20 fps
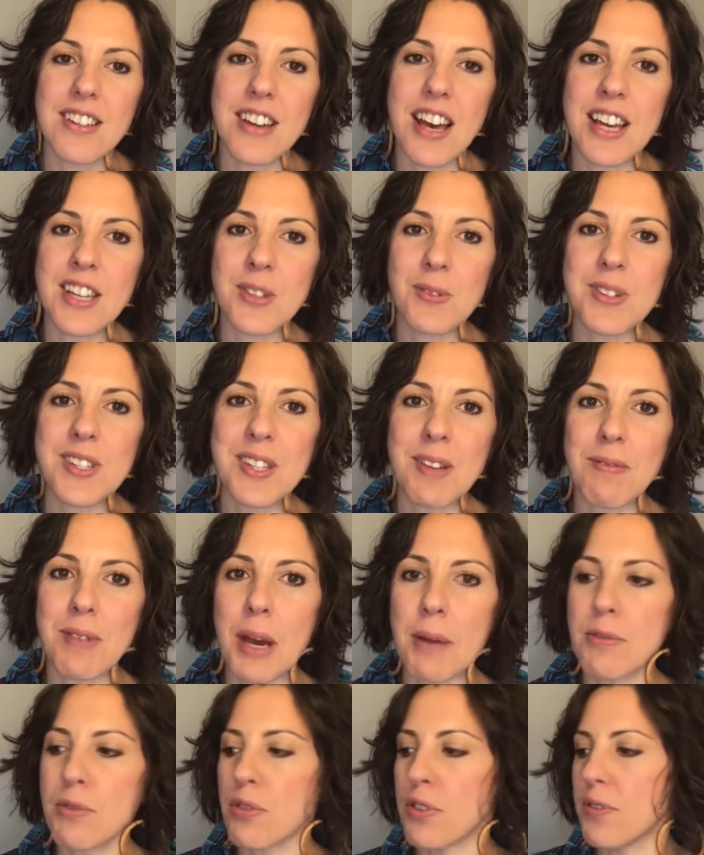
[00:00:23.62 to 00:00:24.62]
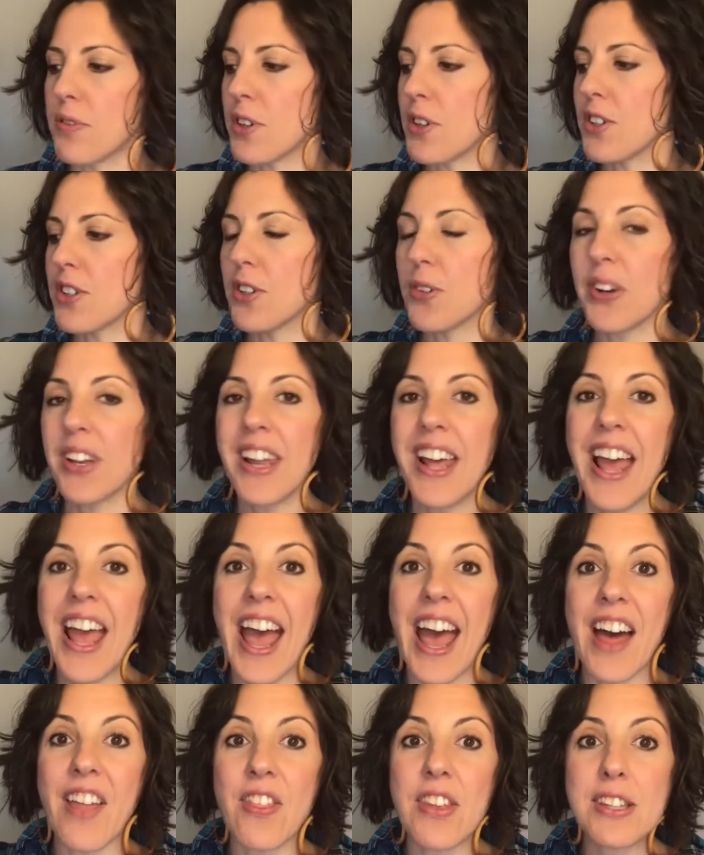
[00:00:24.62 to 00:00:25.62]
as we sometimes refer to it,
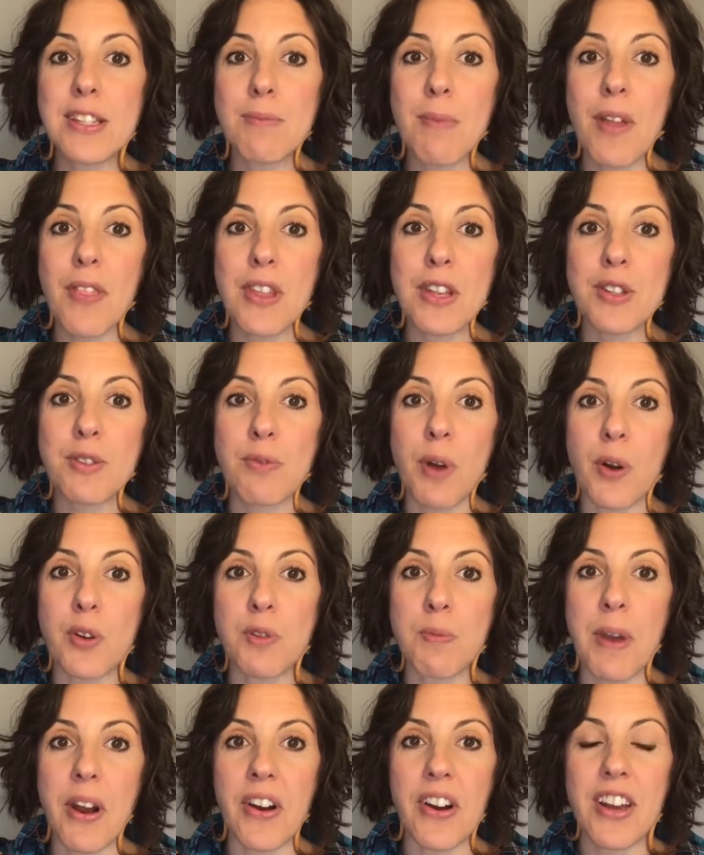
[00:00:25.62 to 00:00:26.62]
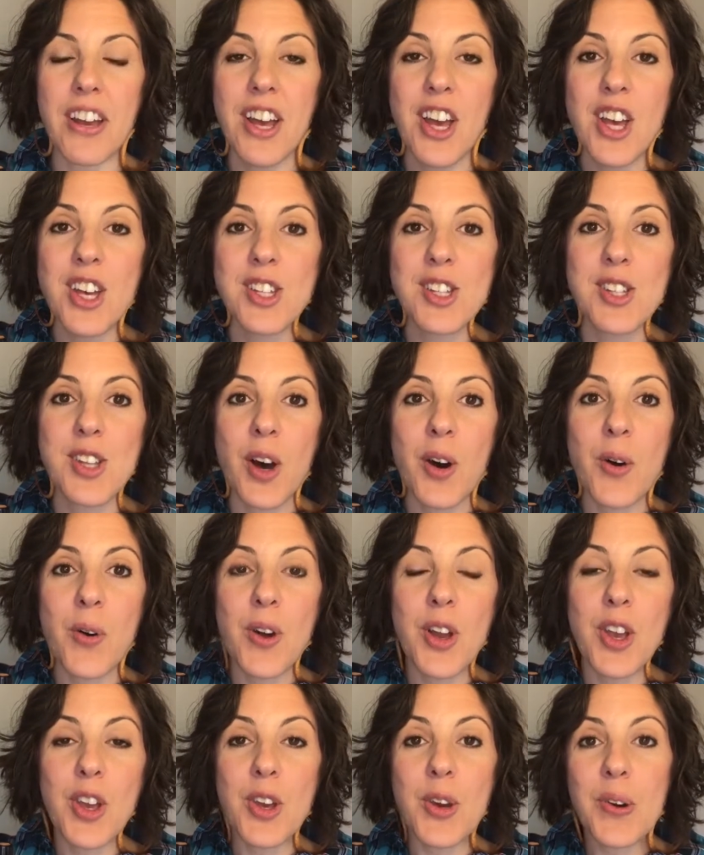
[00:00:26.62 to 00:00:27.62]
and this month it's rosemary.
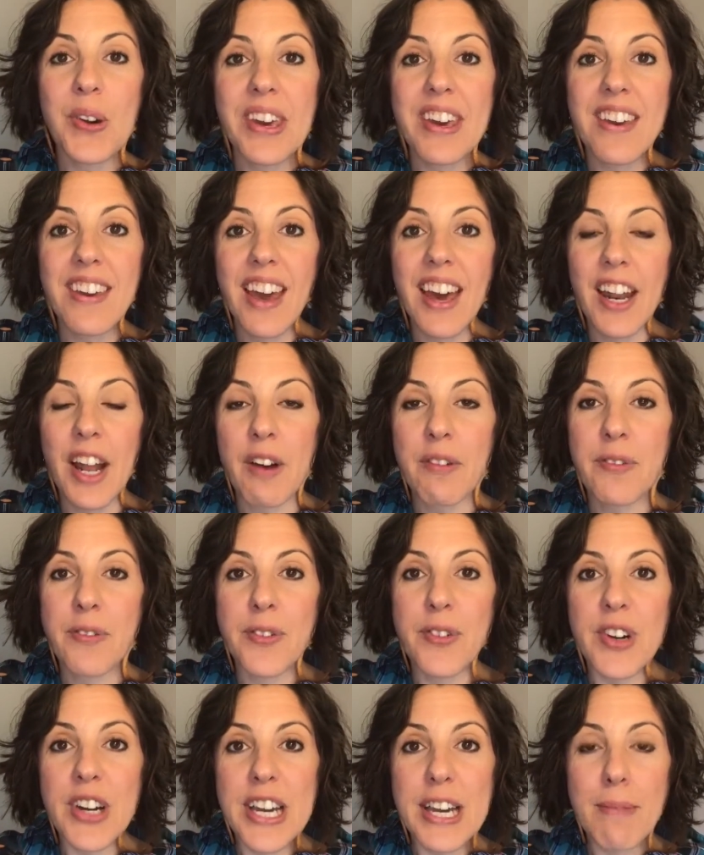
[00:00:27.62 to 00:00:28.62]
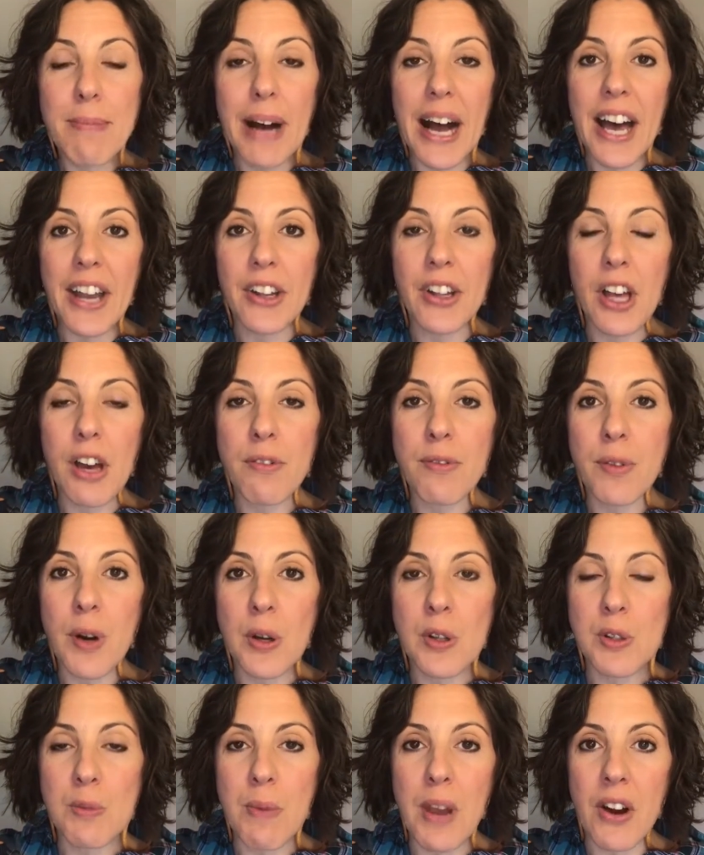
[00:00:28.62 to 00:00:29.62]
So you can get a free bottle of
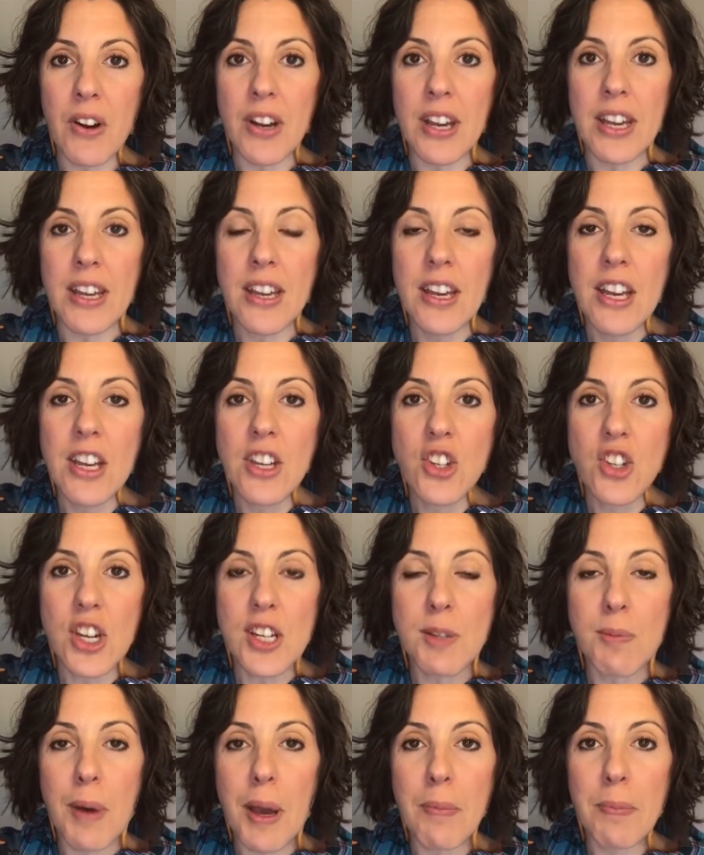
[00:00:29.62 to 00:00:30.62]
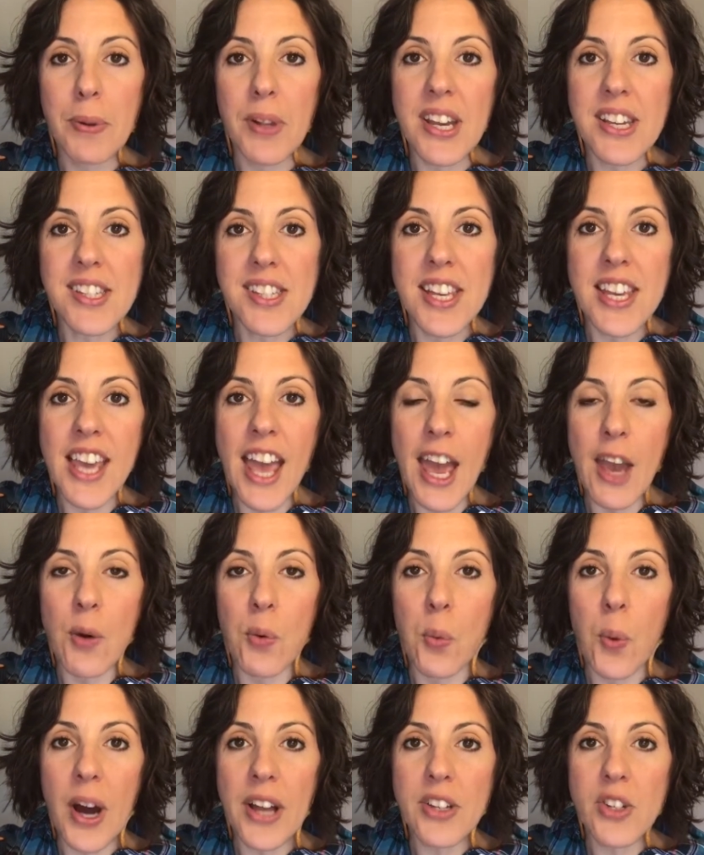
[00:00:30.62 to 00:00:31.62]
rosemary just by placing a
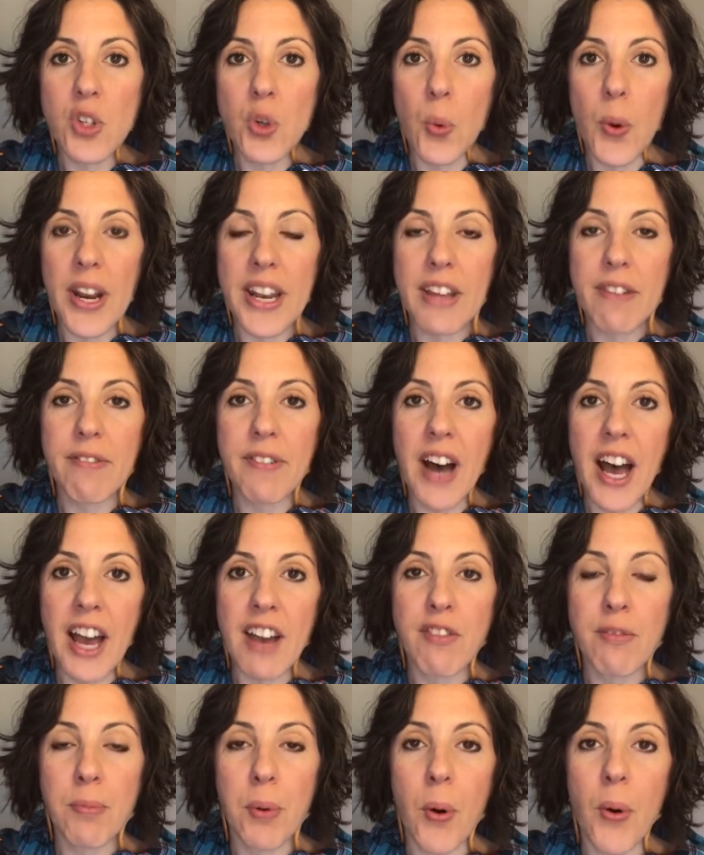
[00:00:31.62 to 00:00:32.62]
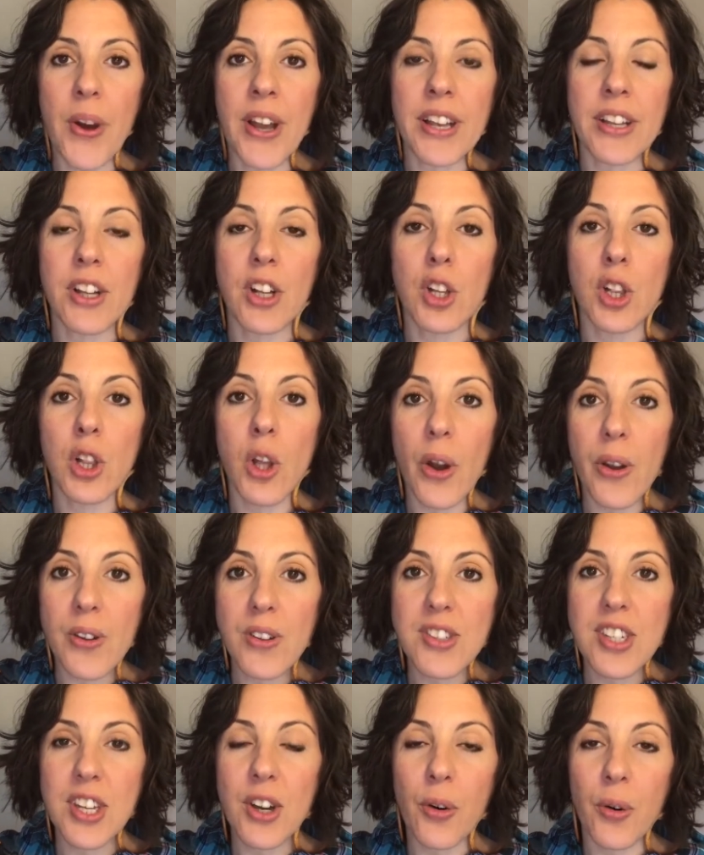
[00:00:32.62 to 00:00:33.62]
125-point
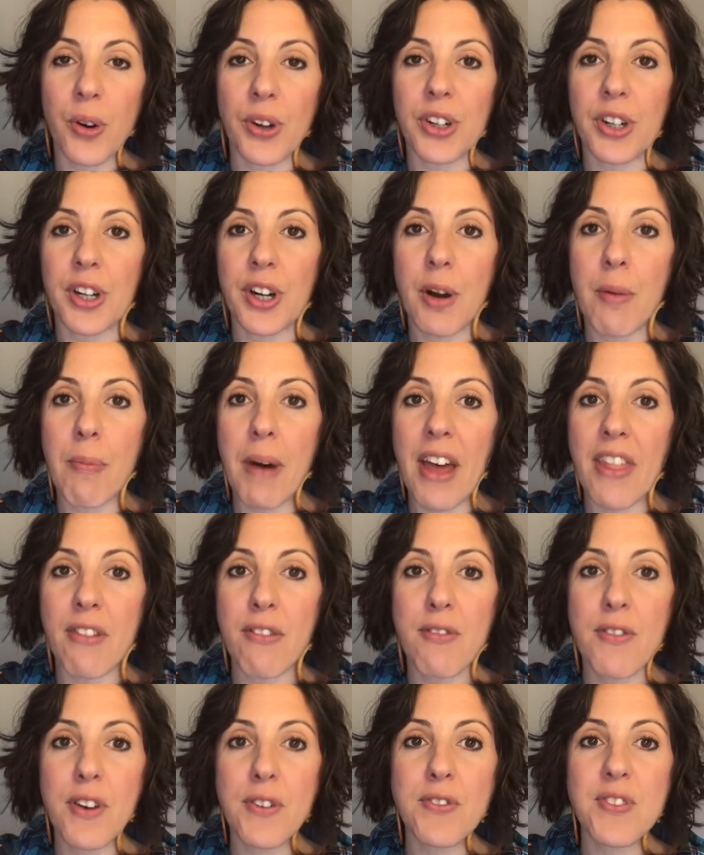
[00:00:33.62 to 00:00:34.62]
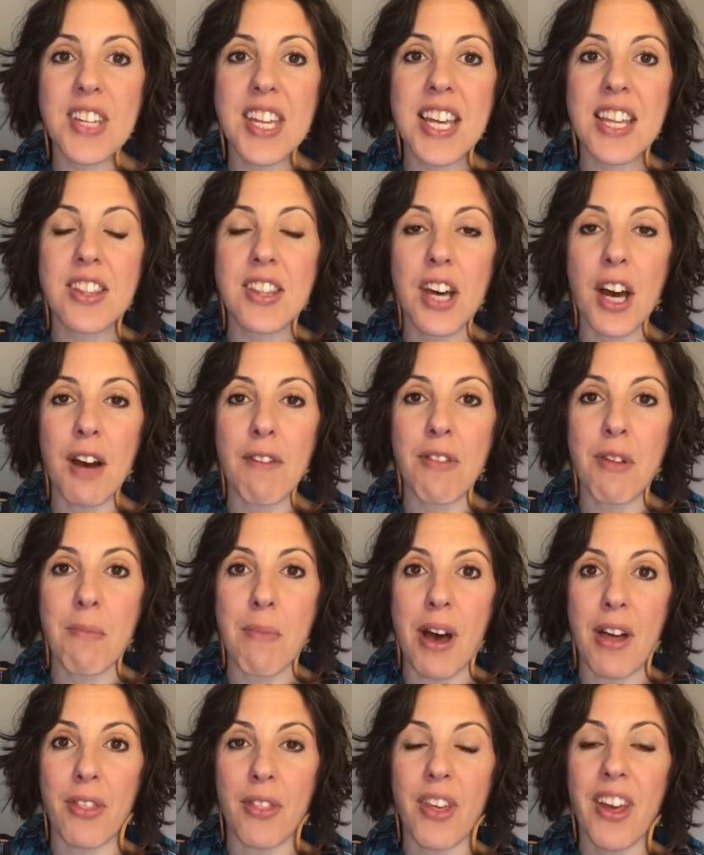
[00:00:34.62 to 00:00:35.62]
loyalty order by the 15th of the
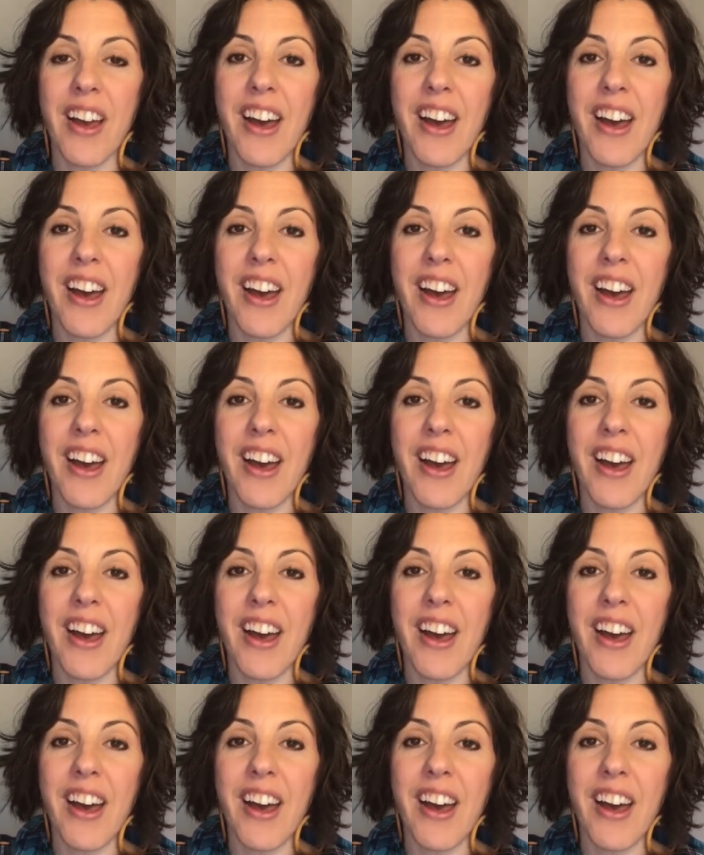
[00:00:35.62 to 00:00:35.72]
month.